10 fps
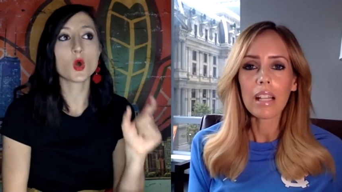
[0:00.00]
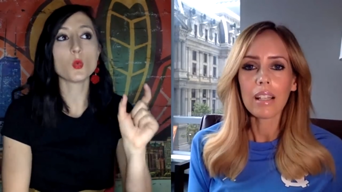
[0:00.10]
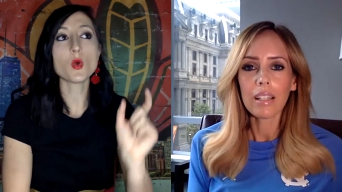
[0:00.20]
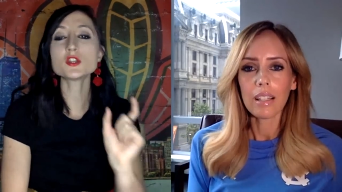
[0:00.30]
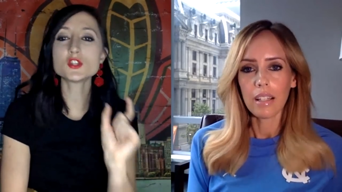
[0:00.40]

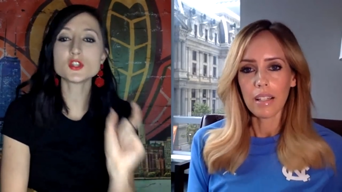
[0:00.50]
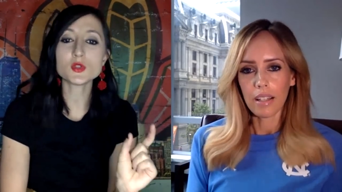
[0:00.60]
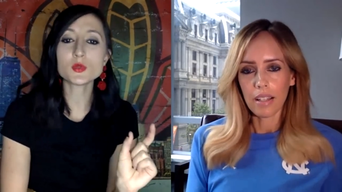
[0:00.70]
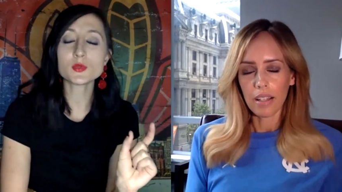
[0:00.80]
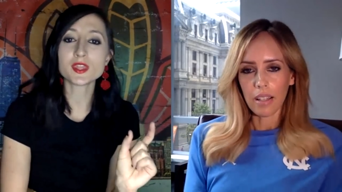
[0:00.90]
Speaker 1: what do
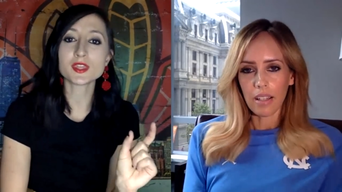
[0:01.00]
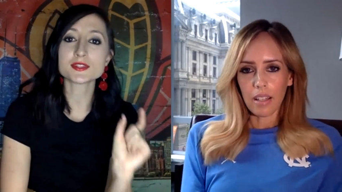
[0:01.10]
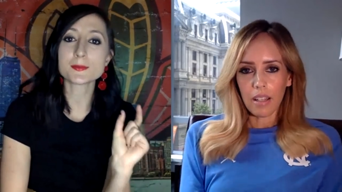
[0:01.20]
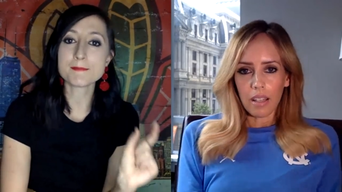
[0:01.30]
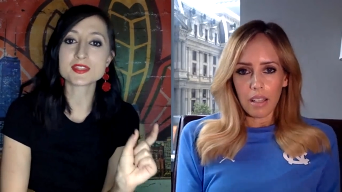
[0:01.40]
you think
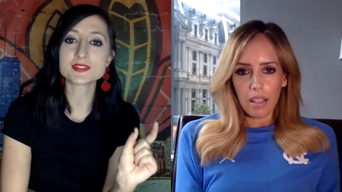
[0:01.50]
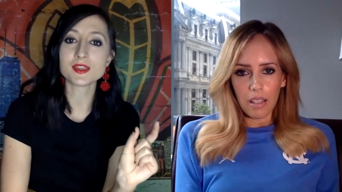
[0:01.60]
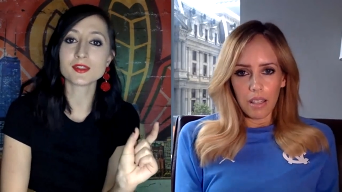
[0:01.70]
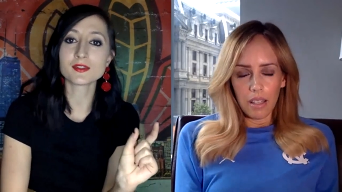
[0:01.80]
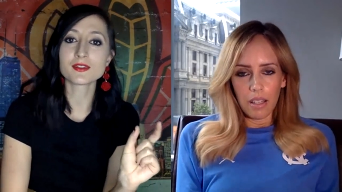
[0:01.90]
is
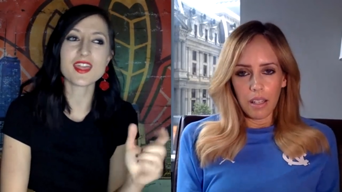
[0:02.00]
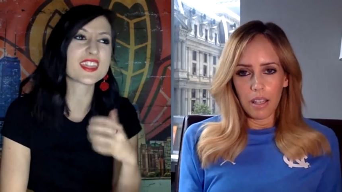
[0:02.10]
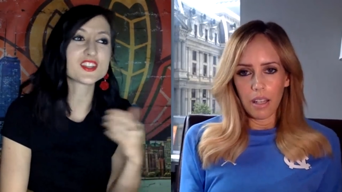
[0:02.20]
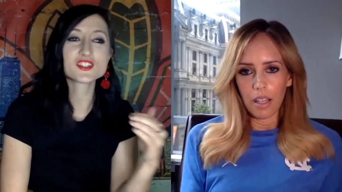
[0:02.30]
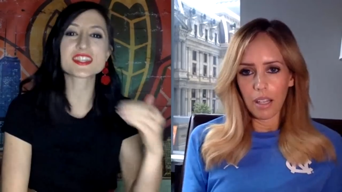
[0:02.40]
missing that
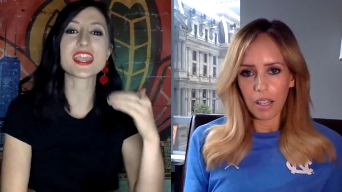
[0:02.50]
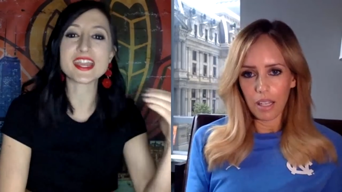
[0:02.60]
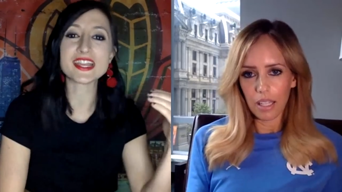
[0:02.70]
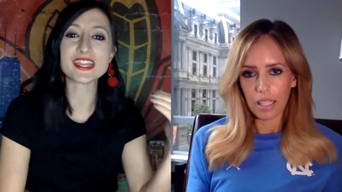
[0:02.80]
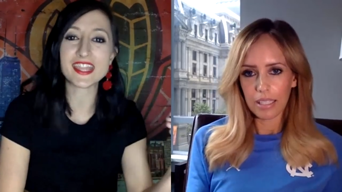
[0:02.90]
they just
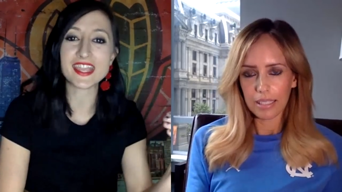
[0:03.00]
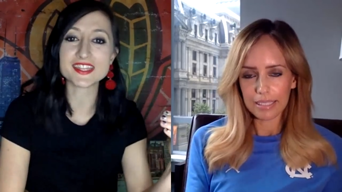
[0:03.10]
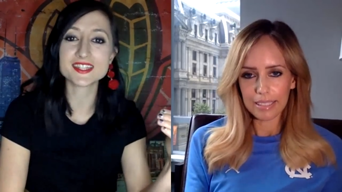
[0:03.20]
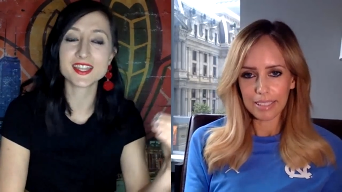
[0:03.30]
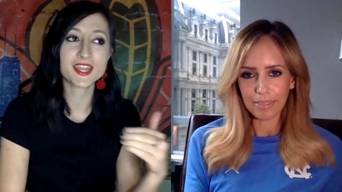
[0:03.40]
can't
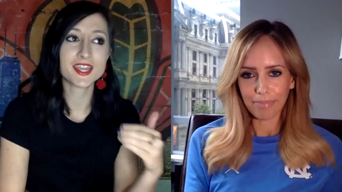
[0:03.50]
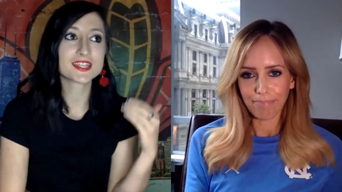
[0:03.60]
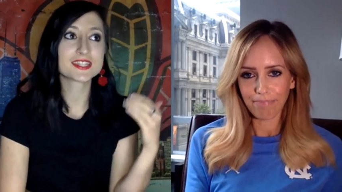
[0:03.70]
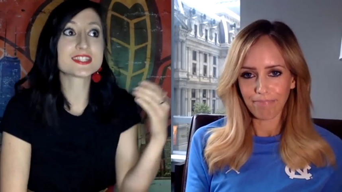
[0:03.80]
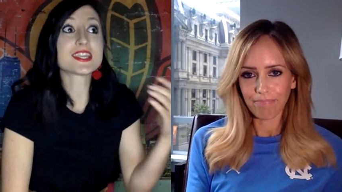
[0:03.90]
get
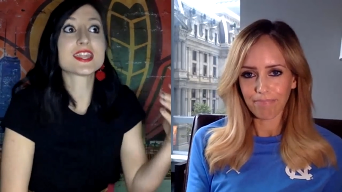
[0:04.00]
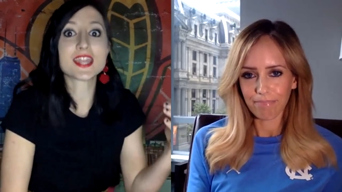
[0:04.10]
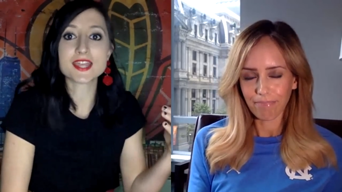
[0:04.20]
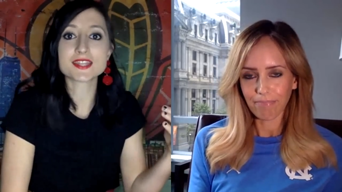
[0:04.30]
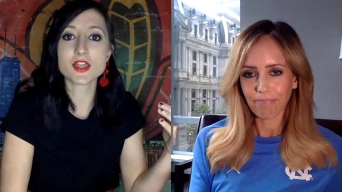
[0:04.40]
to
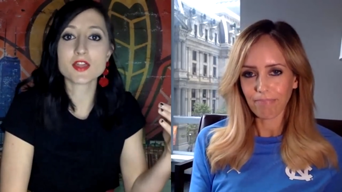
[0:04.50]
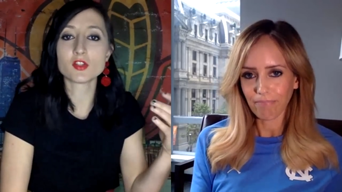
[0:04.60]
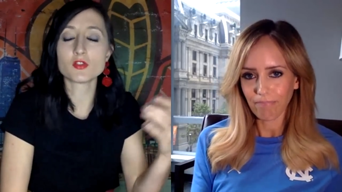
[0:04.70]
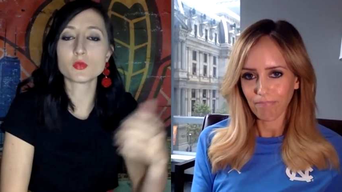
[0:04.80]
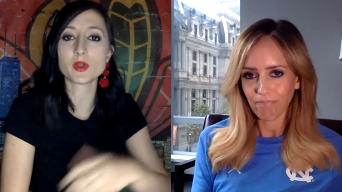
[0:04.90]
the next
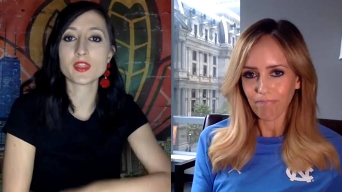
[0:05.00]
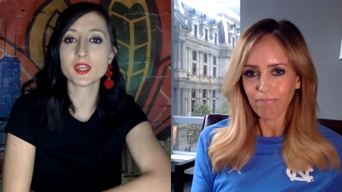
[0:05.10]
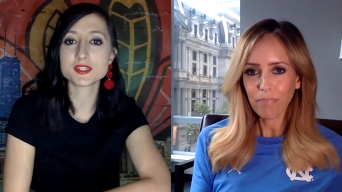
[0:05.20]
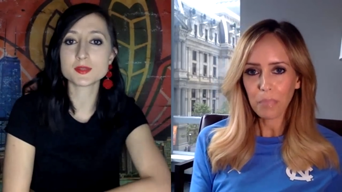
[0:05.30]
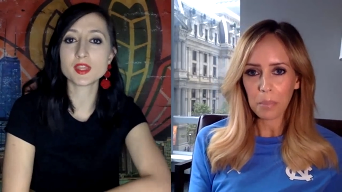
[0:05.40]
level of where they
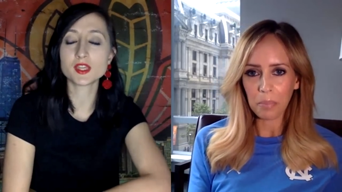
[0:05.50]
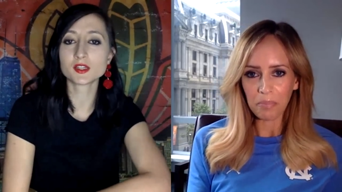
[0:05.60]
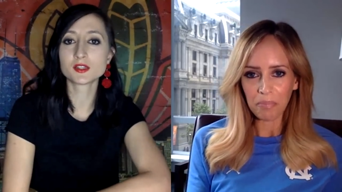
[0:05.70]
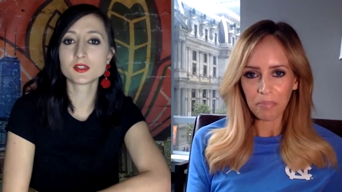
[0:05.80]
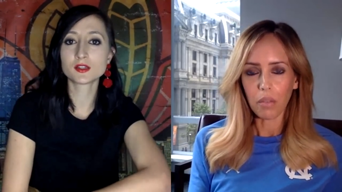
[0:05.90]
need to
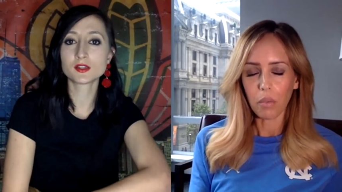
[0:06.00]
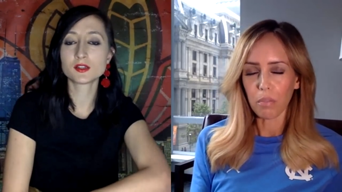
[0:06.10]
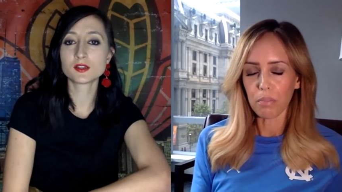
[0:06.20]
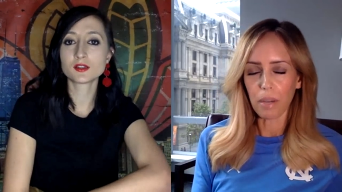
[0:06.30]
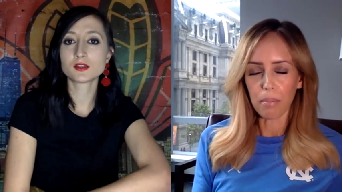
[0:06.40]
be?
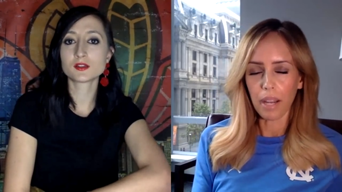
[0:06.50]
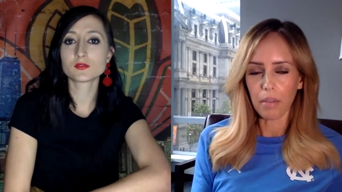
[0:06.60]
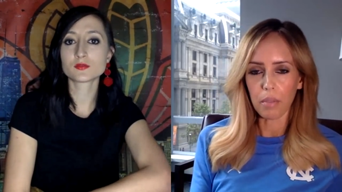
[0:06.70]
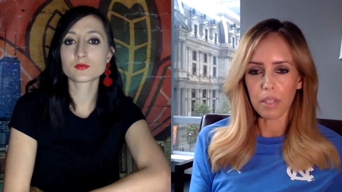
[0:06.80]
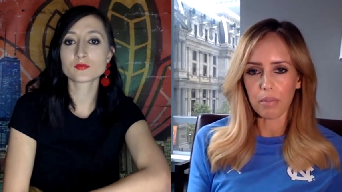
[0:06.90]
Speaker 2: Well, Brett
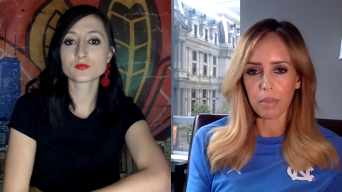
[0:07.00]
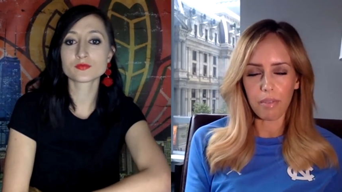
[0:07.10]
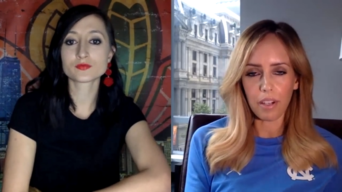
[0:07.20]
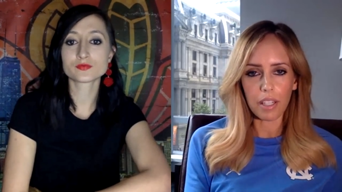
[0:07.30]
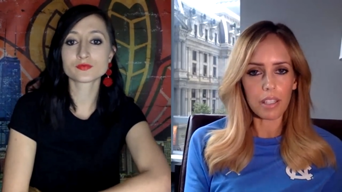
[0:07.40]
Brown was was
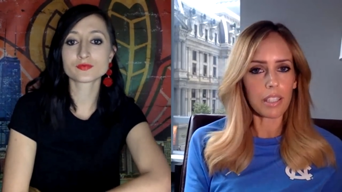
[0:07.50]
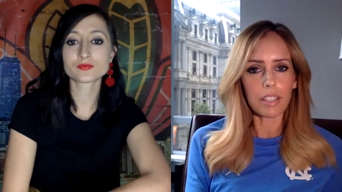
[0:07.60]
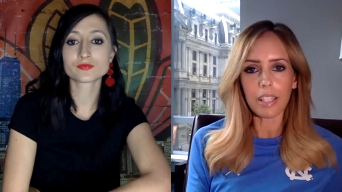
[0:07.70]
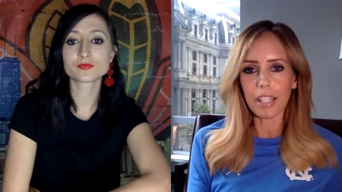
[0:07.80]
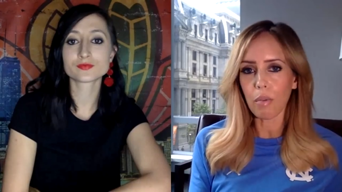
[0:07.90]
very
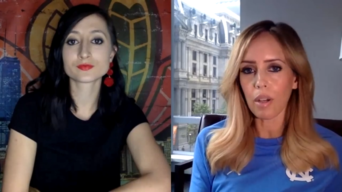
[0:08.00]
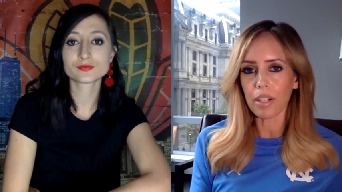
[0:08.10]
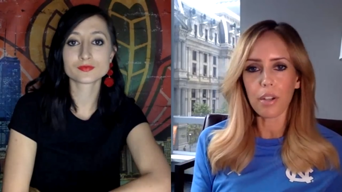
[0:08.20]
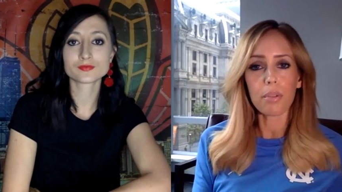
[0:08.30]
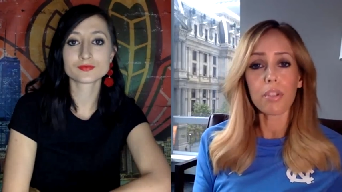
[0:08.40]
clear that he wanted
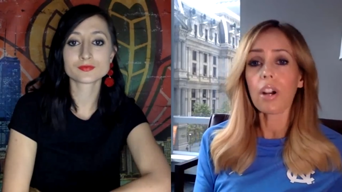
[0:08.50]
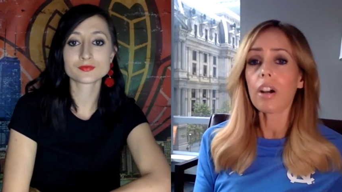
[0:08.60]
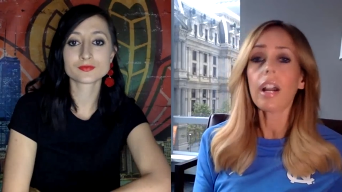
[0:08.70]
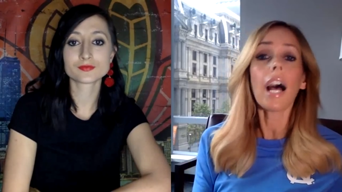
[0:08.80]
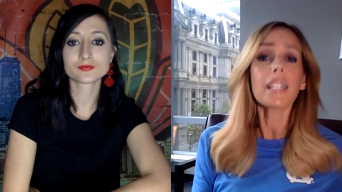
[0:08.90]
to go
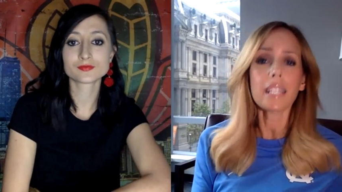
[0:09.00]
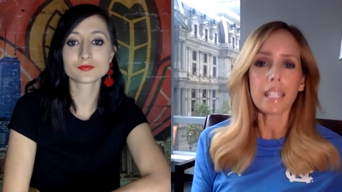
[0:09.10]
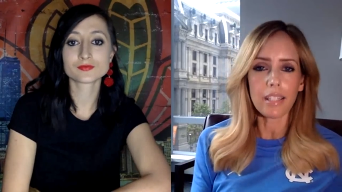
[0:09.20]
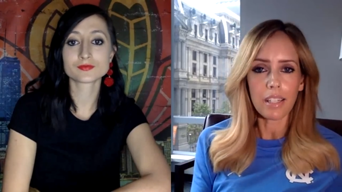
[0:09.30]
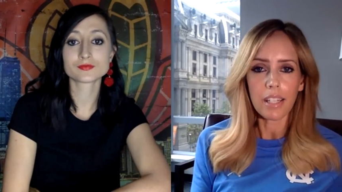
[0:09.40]
star
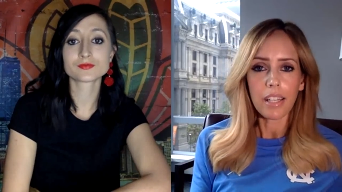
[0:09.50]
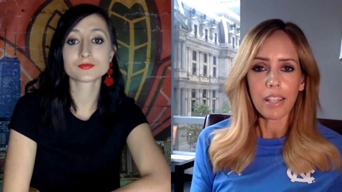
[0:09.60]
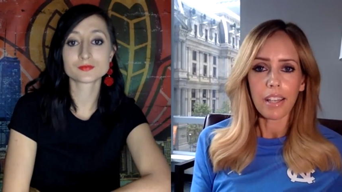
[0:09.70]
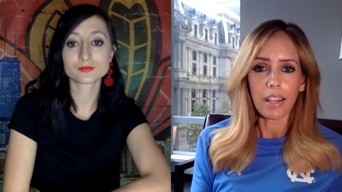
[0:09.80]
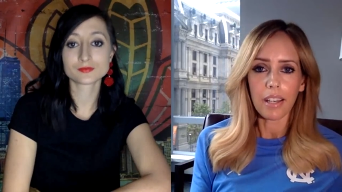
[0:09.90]
hunting
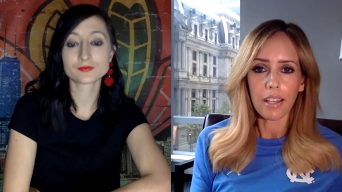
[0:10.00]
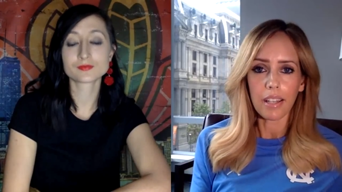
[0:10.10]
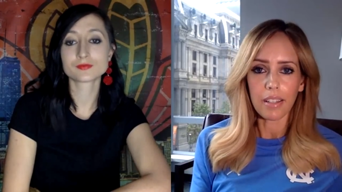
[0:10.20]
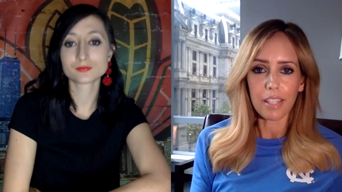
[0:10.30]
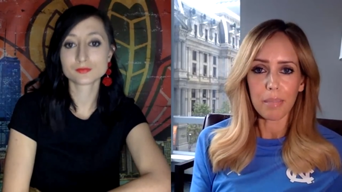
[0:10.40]

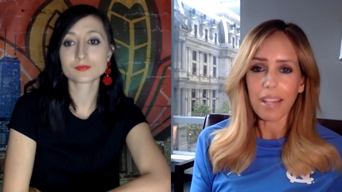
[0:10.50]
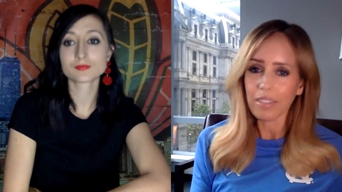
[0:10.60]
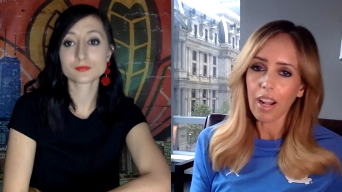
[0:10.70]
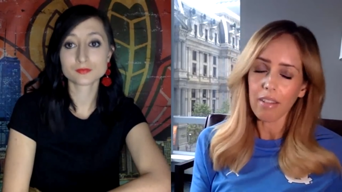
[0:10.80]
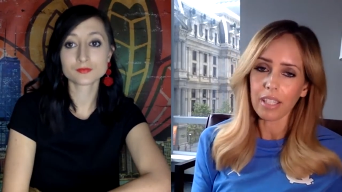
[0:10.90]
uh, this
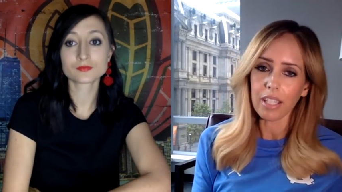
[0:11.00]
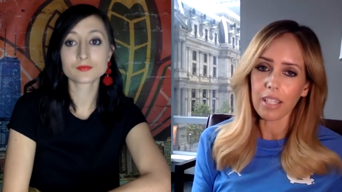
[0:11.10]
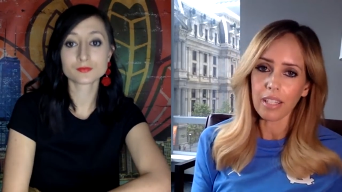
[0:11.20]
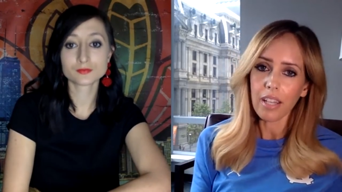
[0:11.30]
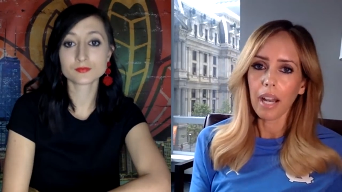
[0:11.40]
past off
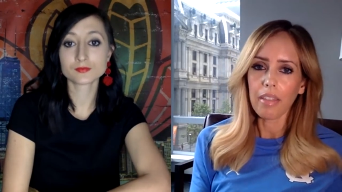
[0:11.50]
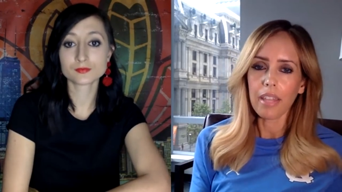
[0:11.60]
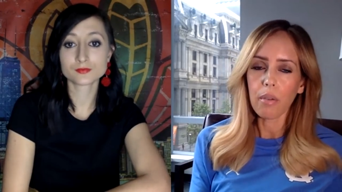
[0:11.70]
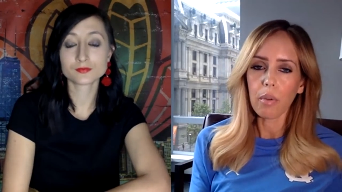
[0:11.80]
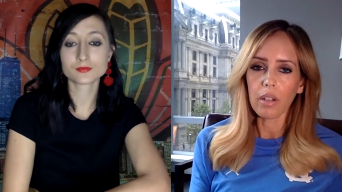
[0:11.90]
season, but I think